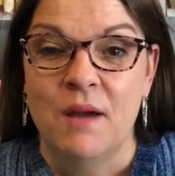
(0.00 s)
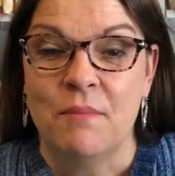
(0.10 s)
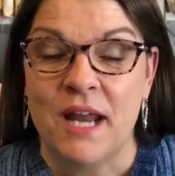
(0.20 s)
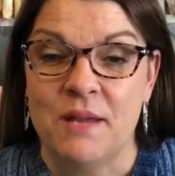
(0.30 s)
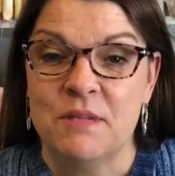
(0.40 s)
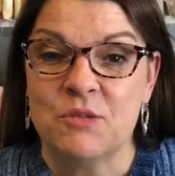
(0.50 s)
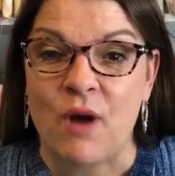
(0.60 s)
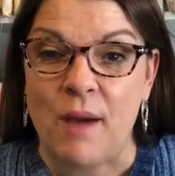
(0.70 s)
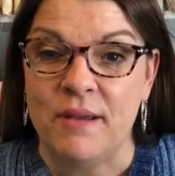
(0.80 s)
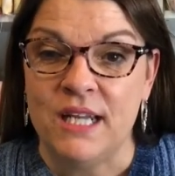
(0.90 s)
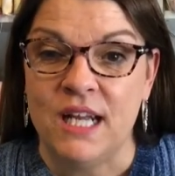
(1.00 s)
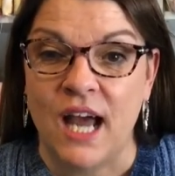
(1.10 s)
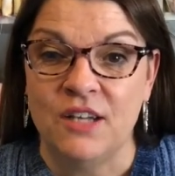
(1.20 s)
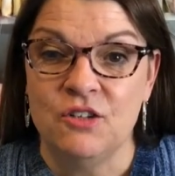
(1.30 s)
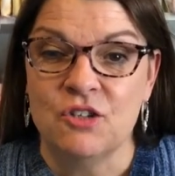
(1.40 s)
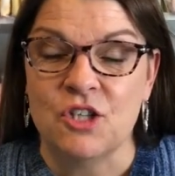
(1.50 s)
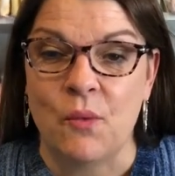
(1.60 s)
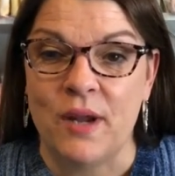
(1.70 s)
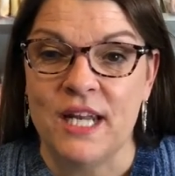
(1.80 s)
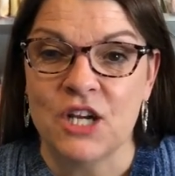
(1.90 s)
My name is Robin and I do
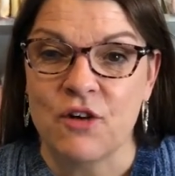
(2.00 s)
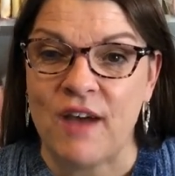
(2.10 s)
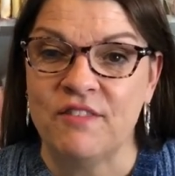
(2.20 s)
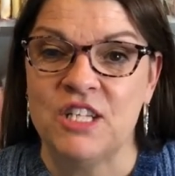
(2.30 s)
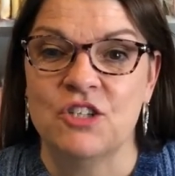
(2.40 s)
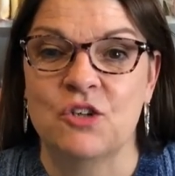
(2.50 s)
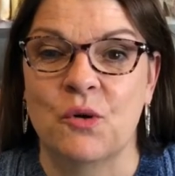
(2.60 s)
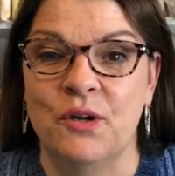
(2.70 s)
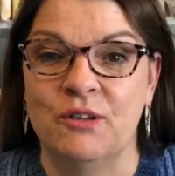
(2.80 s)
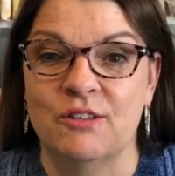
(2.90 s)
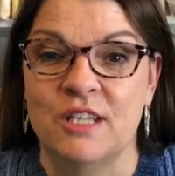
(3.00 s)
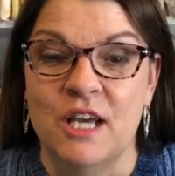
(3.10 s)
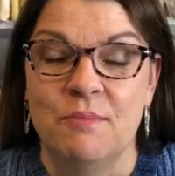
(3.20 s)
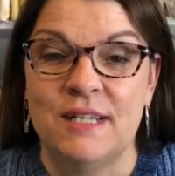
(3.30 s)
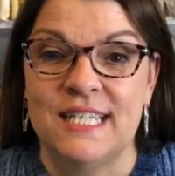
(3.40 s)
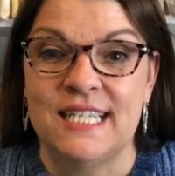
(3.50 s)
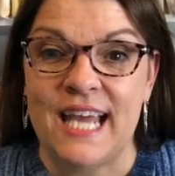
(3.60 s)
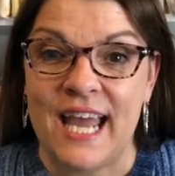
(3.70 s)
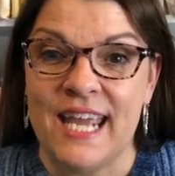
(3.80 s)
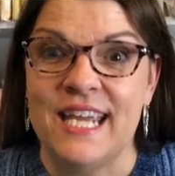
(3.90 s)
sewing and crafting tutorials, but
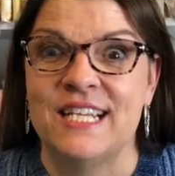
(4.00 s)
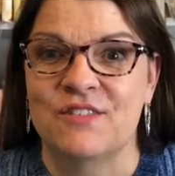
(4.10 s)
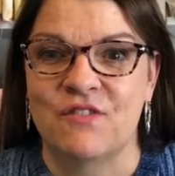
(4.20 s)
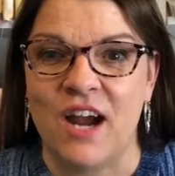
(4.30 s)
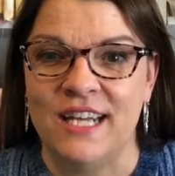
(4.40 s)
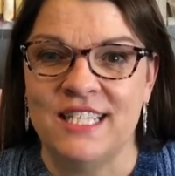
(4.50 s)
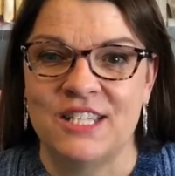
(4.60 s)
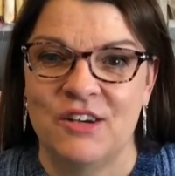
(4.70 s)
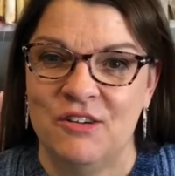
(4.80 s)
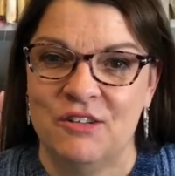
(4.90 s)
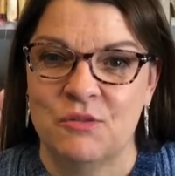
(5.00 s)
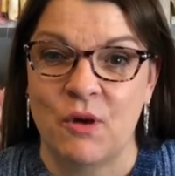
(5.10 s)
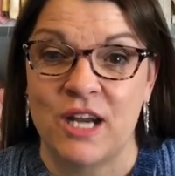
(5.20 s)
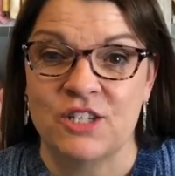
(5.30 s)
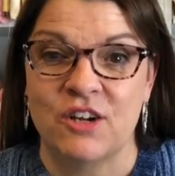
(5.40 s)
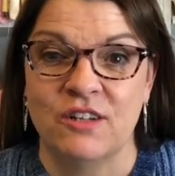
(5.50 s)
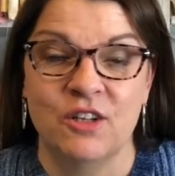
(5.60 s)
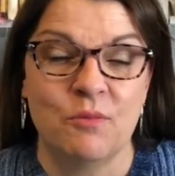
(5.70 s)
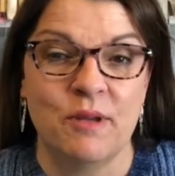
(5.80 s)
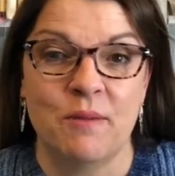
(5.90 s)
today is Friday Sews, where I share a
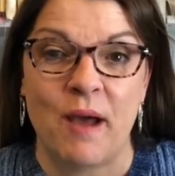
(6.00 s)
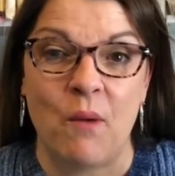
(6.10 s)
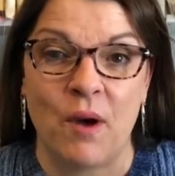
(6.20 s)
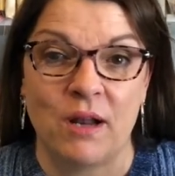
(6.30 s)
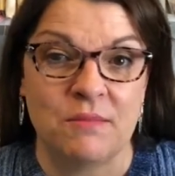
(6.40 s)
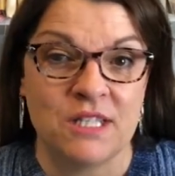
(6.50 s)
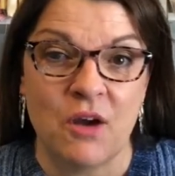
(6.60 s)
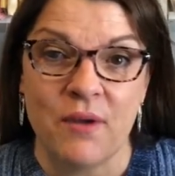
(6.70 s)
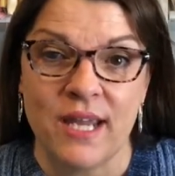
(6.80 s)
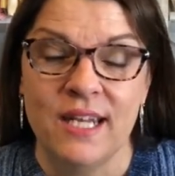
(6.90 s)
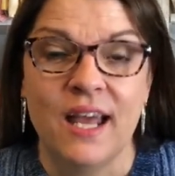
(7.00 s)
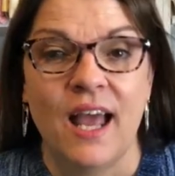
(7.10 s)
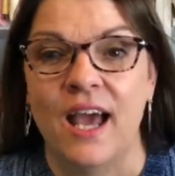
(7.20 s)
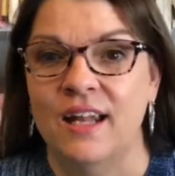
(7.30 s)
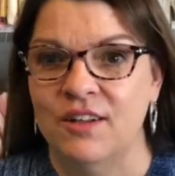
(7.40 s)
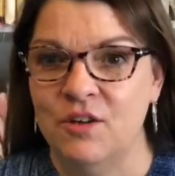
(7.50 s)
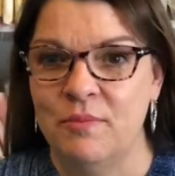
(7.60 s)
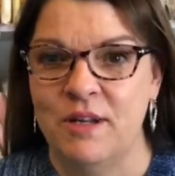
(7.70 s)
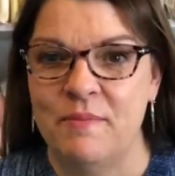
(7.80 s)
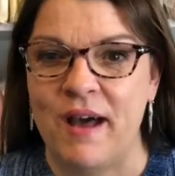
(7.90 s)
little bit about what I'm sewing and a little
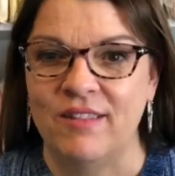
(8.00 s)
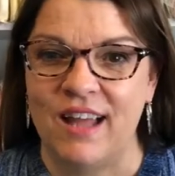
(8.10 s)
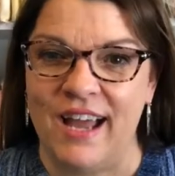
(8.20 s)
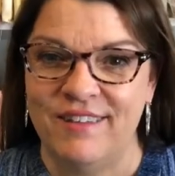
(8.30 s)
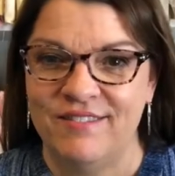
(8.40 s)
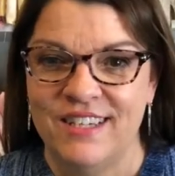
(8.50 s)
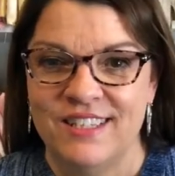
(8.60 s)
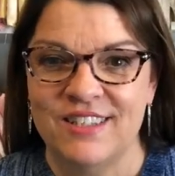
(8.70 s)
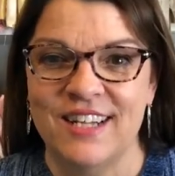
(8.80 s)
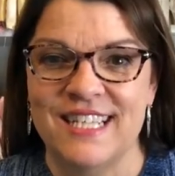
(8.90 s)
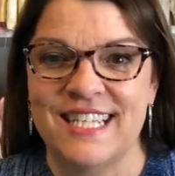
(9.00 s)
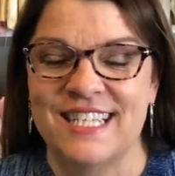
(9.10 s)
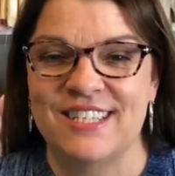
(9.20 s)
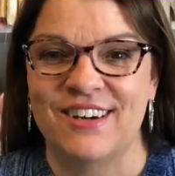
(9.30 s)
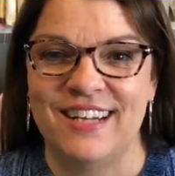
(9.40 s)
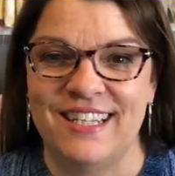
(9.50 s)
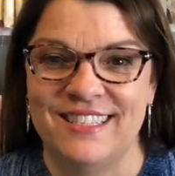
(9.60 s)
bit about life. So let's get started.